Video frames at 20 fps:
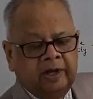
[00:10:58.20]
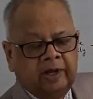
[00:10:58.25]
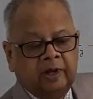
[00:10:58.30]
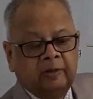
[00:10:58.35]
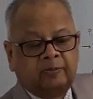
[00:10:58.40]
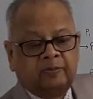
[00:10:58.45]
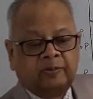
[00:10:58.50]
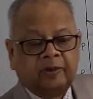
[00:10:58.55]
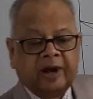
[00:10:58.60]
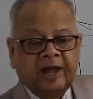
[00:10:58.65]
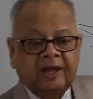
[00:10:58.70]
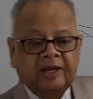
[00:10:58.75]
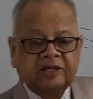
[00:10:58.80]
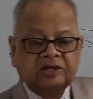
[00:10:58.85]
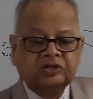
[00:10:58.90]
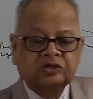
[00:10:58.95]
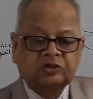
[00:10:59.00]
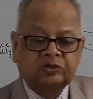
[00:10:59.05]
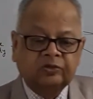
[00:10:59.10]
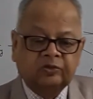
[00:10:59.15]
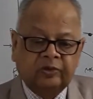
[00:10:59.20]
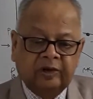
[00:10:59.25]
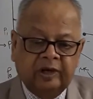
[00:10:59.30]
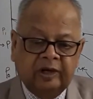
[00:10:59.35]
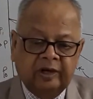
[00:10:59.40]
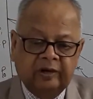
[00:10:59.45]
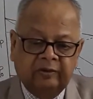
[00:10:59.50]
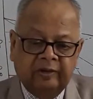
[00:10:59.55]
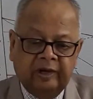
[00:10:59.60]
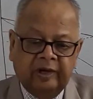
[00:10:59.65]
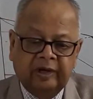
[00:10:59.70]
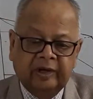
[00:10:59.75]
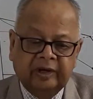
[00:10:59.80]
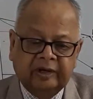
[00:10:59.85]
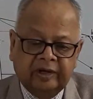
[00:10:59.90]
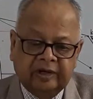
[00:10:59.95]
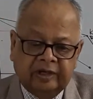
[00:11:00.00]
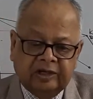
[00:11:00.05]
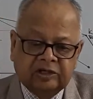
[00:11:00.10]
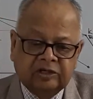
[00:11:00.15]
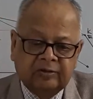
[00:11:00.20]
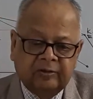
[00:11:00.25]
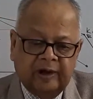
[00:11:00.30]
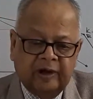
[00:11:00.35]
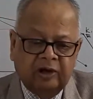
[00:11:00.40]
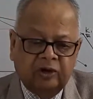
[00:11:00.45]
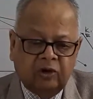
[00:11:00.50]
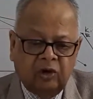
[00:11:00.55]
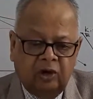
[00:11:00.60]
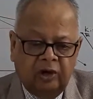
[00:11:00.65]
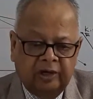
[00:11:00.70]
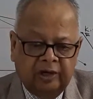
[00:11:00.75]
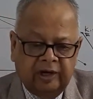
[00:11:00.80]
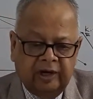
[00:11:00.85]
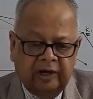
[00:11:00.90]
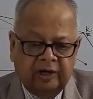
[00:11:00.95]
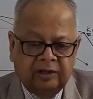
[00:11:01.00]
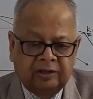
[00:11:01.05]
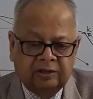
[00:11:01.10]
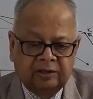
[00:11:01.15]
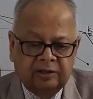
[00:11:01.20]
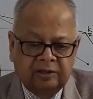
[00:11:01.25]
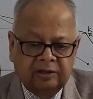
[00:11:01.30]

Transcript: If price will be increased by Colgate,